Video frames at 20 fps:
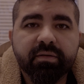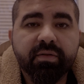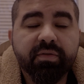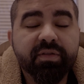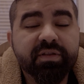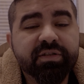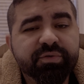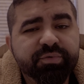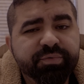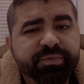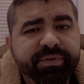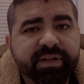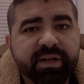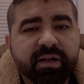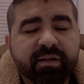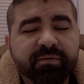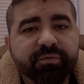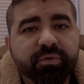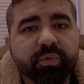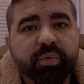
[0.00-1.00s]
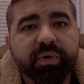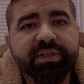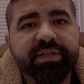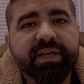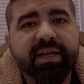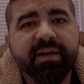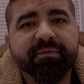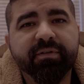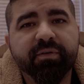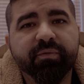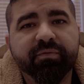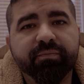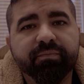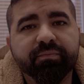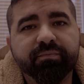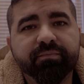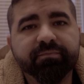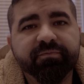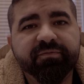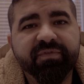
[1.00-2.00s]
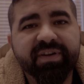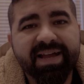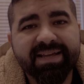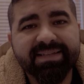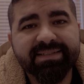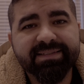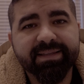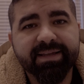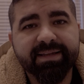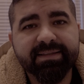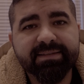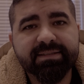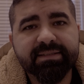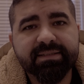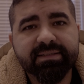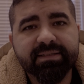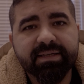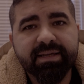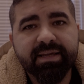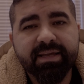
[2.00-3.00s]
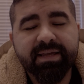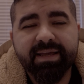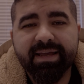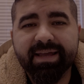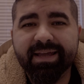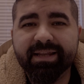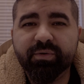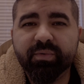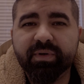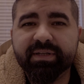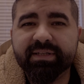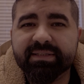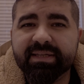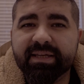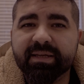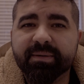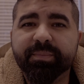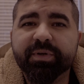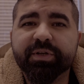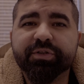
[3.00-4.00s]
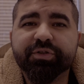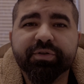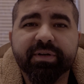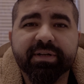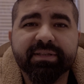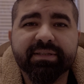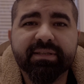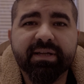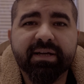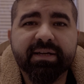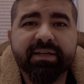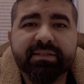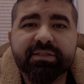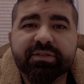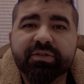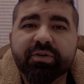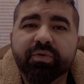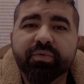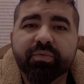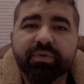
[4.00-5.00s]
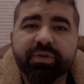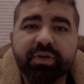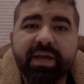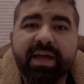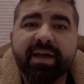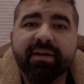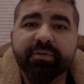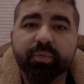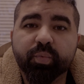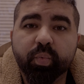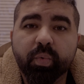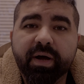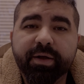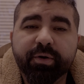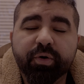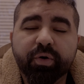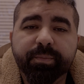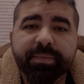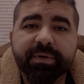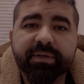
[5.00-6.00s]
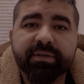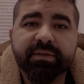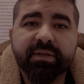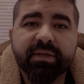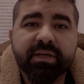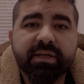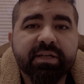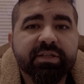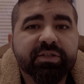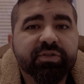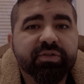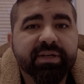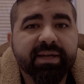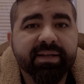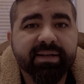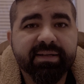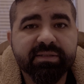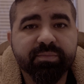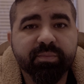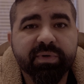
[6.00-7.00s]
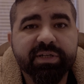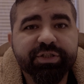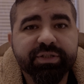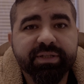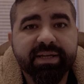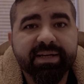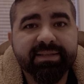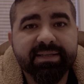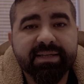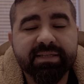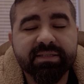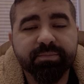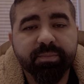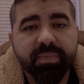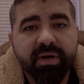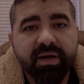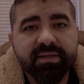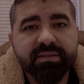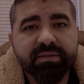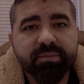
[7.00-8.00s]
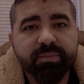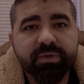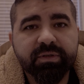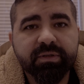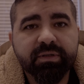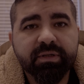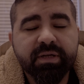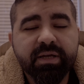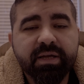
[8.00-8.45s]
This is really helpful when you have a fast lens and you want to take a picture at night, so you have it wide open to get as much light as possible.